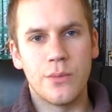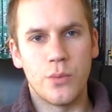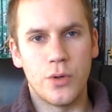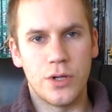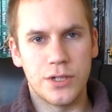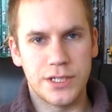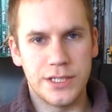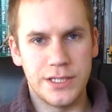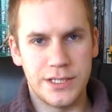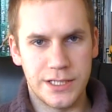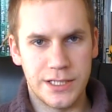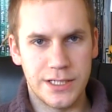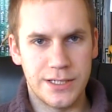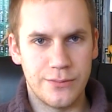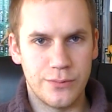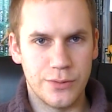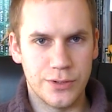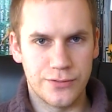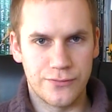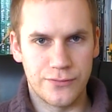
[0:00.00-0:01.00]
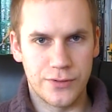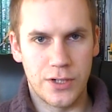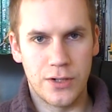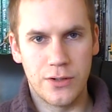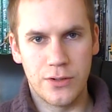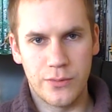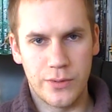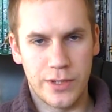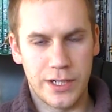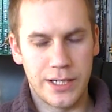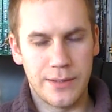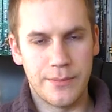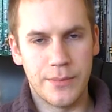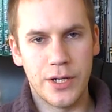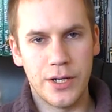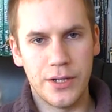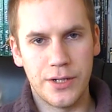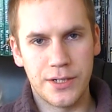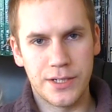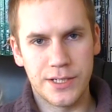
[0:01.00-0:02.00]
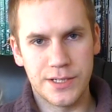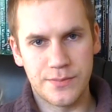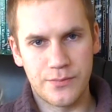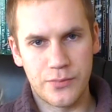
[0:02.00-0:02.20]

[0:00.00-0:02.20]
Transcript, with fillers: what he did was wrong when he murdered his